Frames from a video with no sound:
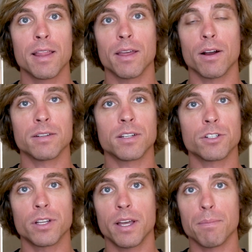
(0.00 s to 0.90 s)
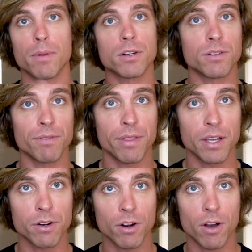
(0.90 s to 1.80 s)
they're essentially immersive
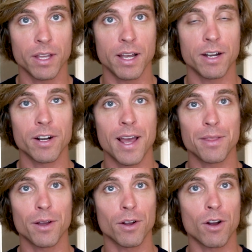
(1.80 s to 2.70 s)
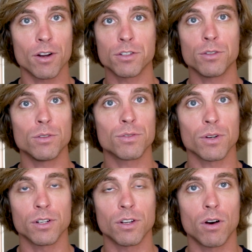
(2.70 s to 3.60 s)
theater on the internet. They're cartoons
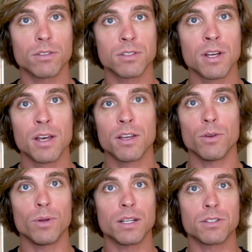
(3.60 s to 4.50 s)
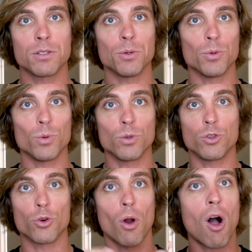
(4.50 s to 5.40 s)
for adults. You get to
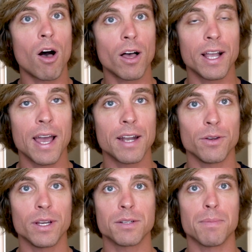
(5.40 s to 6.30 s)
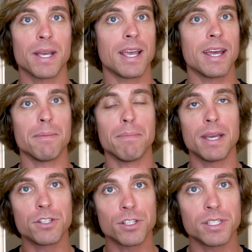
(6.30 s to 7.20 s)
draw again, you get to make
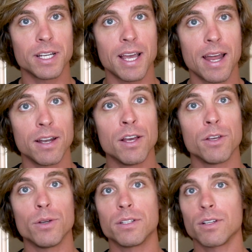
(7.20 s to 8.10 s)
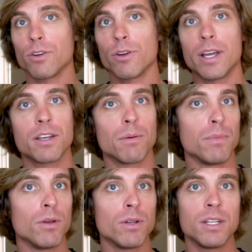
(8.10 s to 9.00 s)
animations again, you get to create
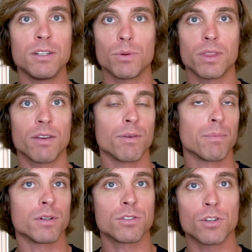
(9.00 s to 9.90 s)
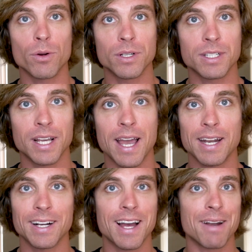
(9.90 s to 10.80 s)
communities with different personas
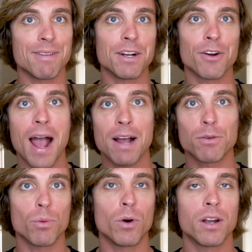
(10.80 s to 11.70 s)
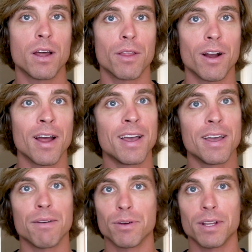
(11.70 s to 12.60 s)
again and kind of interact with one another
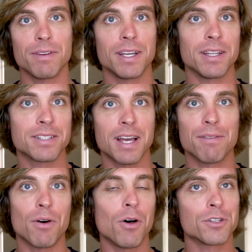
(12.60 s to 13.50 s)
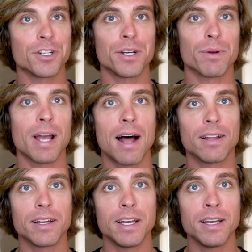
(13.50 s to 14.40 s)
if we're living in this kind of alternate
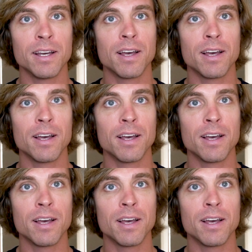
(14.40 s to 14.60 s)
reality.